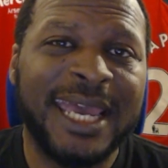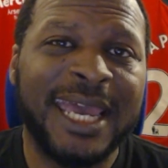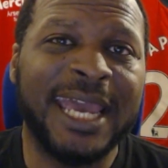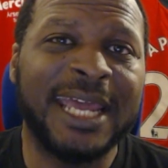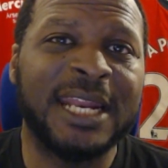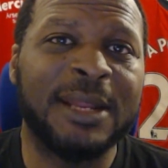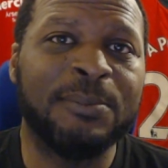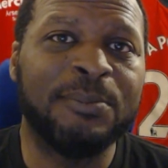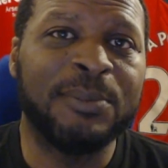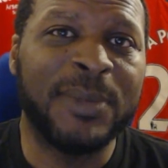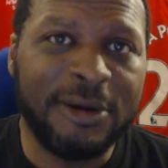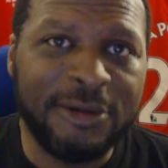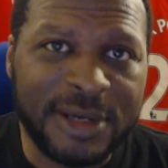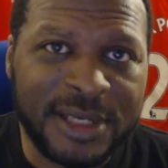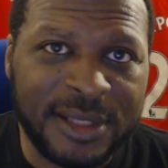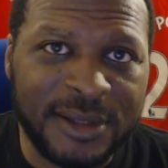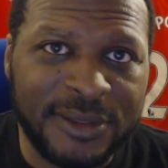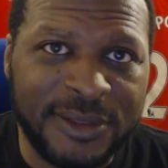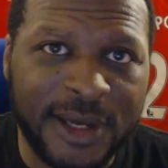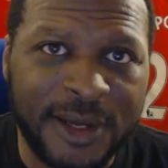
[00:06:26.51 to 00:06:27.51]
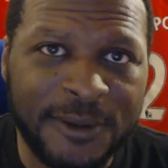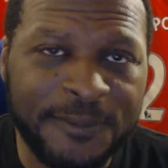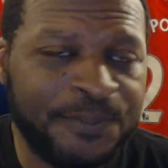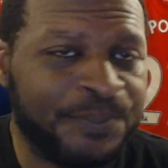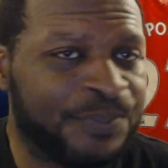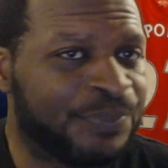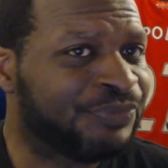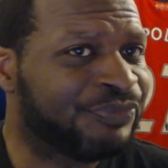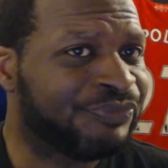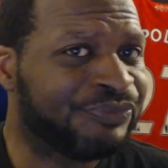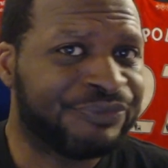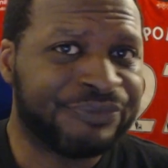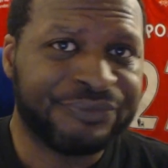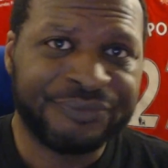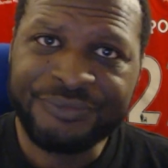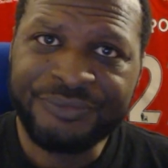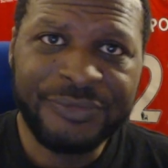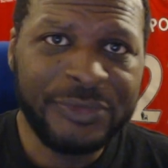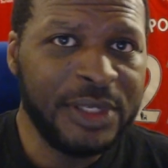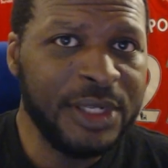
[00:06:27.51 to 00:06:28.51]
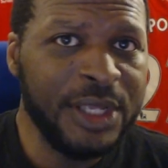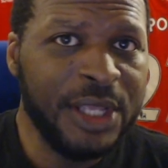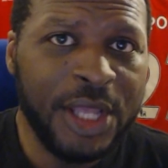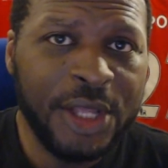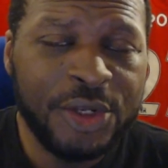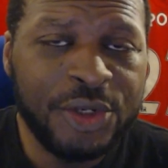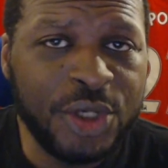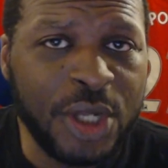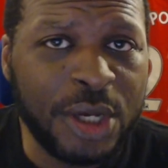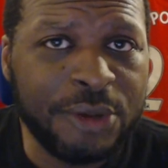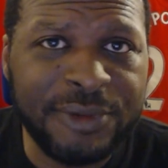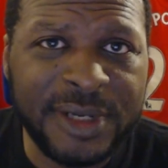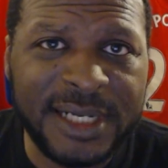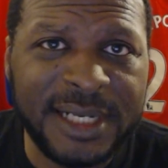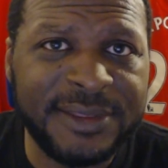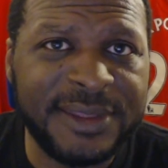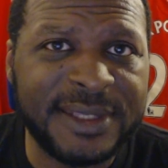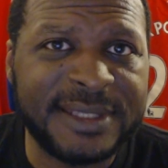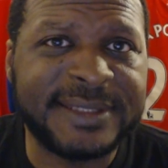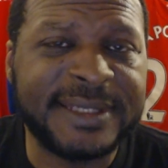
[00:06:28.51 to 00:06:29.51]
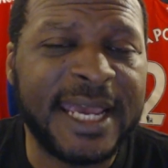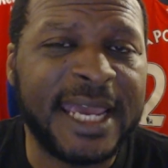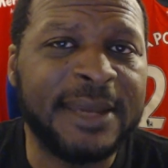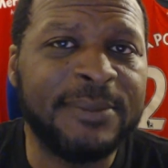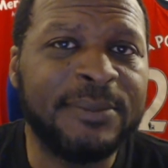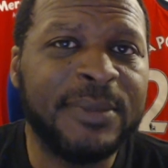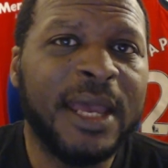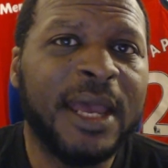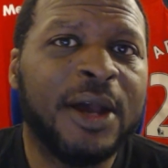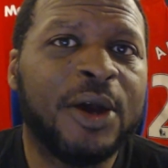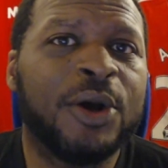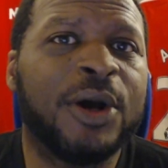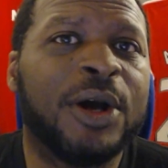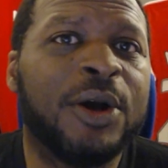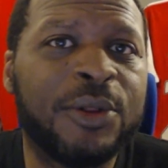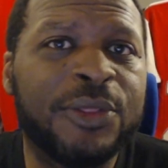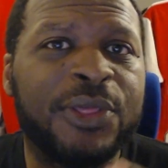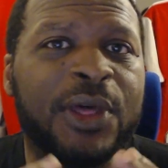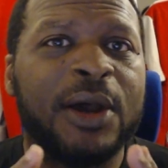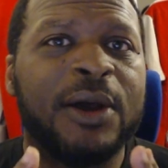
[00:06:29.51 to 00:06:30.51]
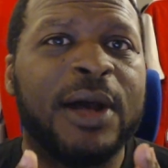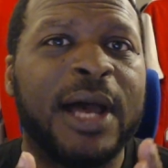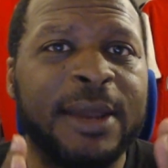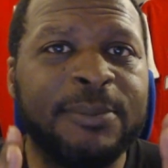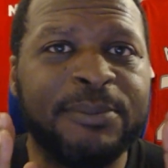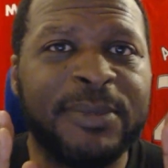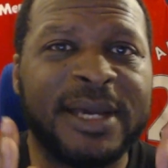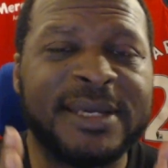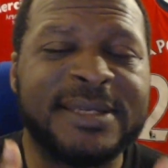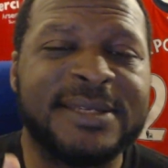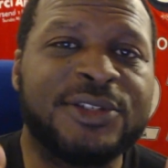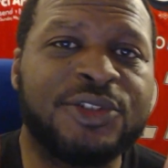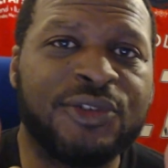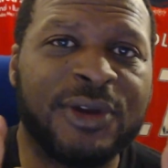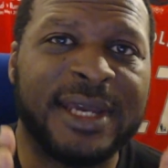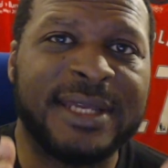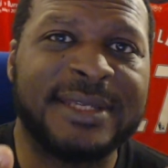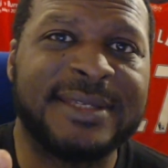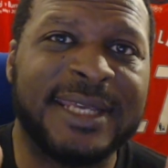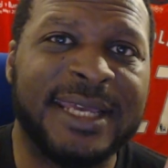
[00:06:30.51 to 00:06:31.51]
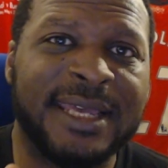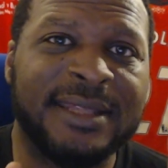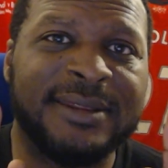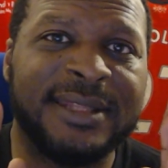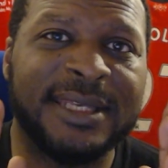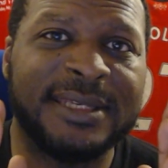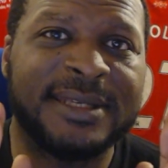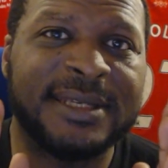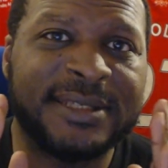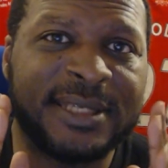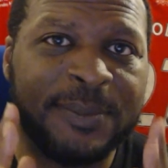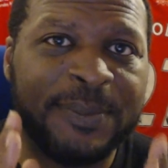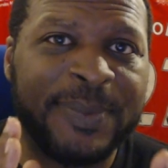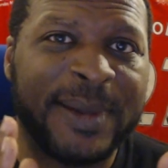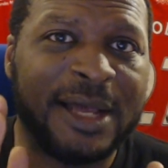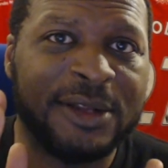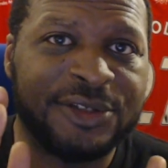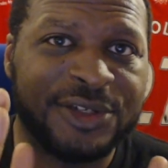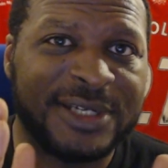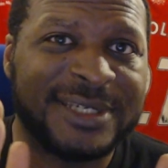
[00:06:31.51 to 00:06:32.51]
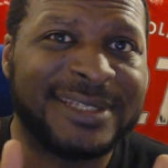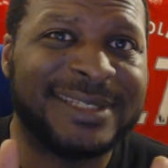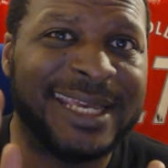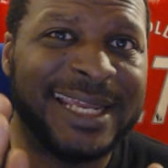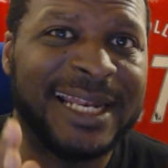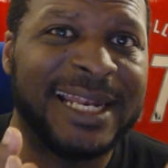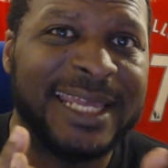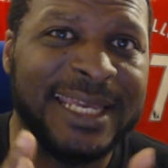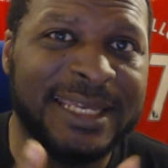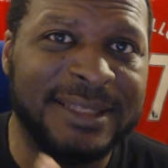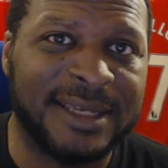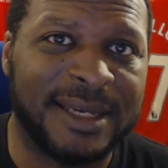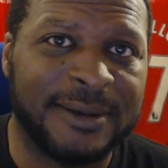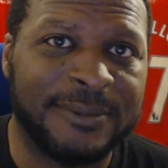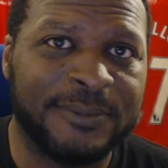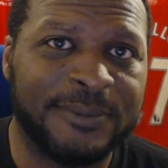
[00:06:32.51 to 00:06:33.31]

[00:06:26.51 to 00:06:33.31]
In America, though, not really the same, although I must stress this is about just their leader.